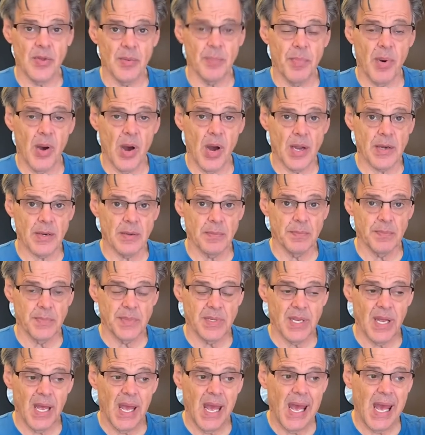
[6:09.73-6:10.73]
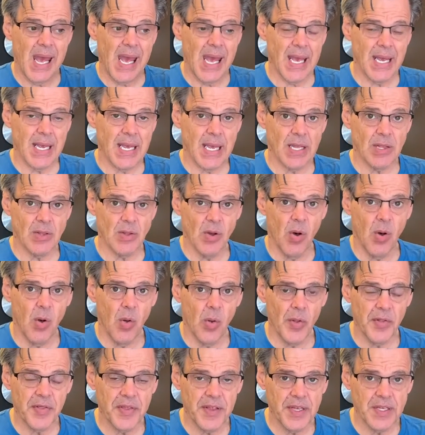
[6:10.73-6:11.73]
bottom to hang and the
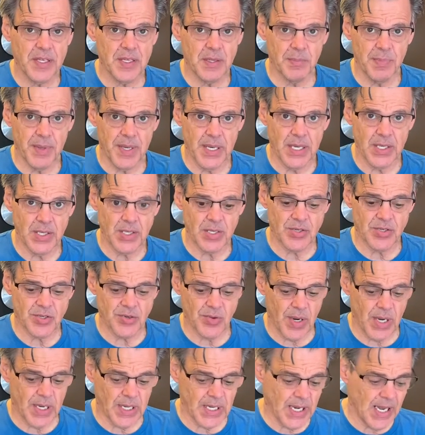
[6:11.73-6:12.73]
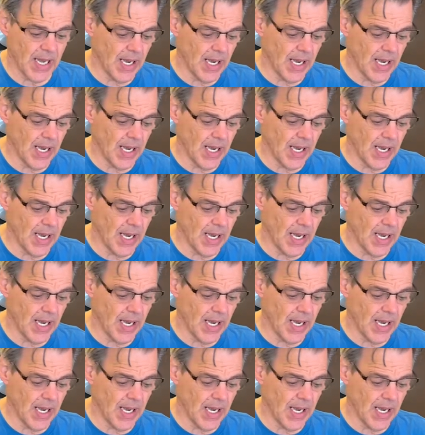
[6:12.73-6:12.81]
whole thing to begin to straighten